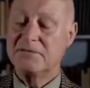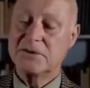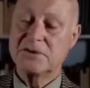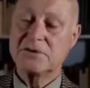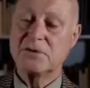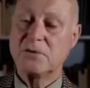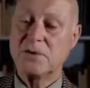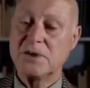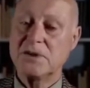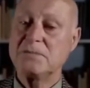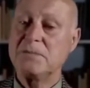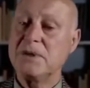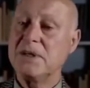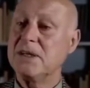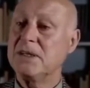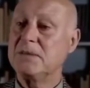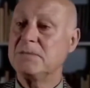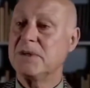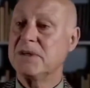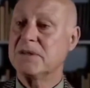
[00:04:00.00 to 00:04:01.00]
just always been
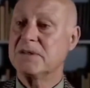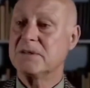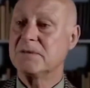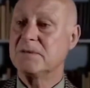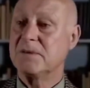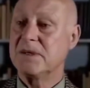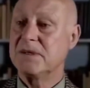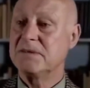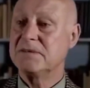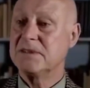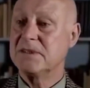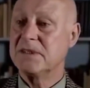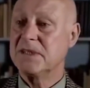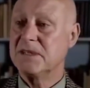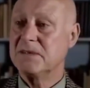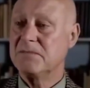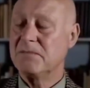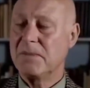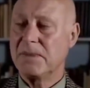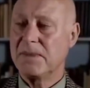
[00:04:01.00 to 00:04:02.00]
in microwaves. And
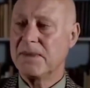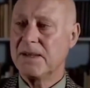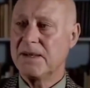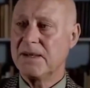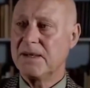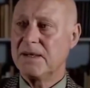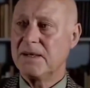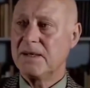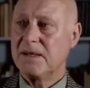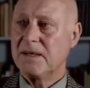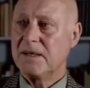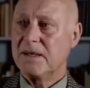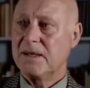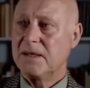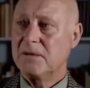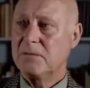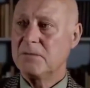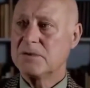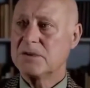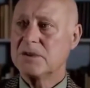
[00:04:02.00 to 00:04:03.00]
then
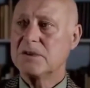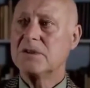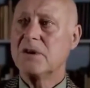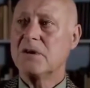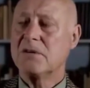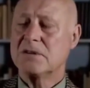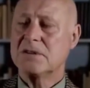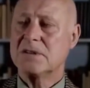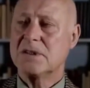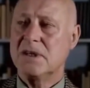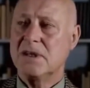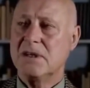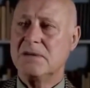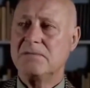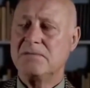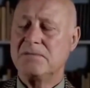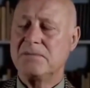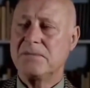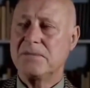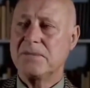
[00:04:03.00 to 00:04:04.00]
it was a doctor.
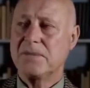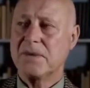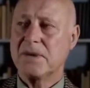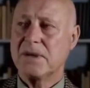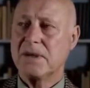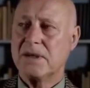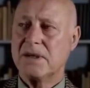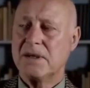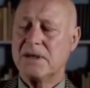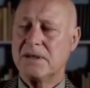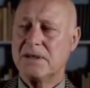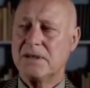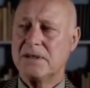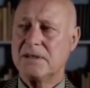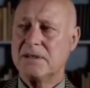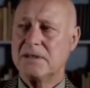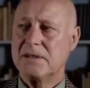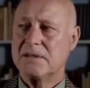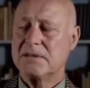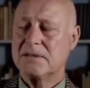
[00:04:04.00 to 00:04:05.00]

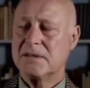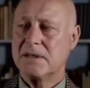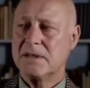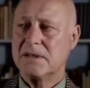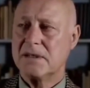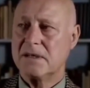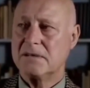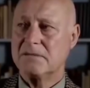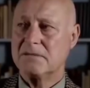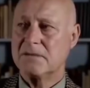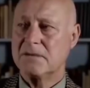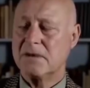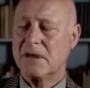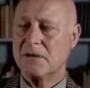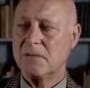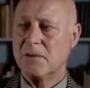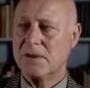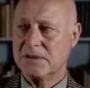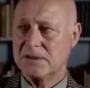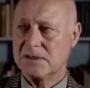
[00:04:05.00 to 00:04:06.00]
I
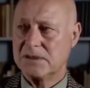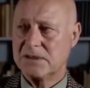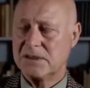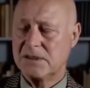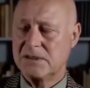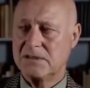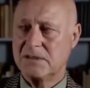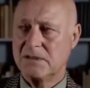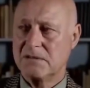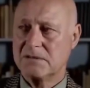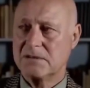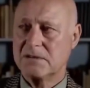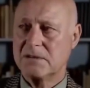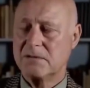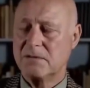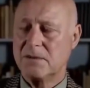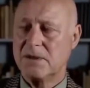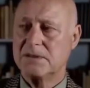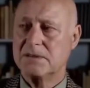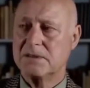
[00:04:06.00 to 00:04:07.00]
went to see a doctor
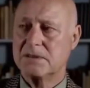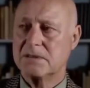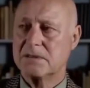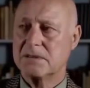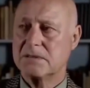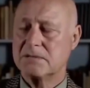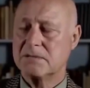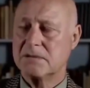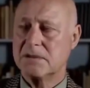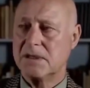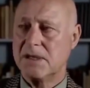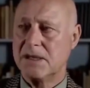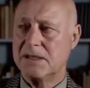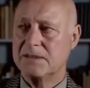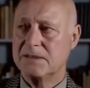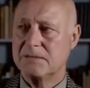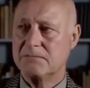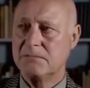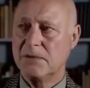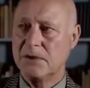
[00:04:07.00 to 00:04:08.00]
once,
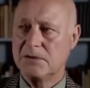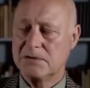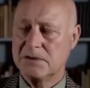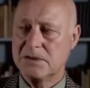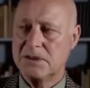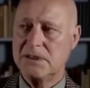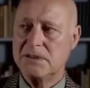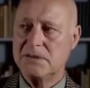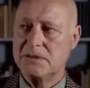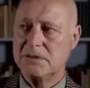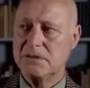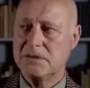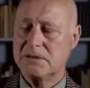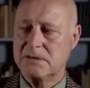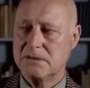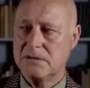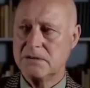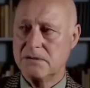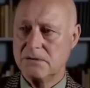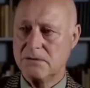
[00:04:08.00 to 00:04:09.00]
as most teachers
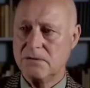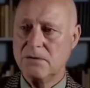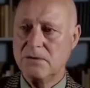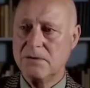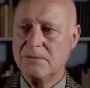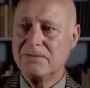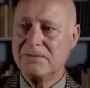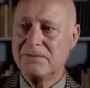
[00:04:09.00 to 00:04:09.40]
do,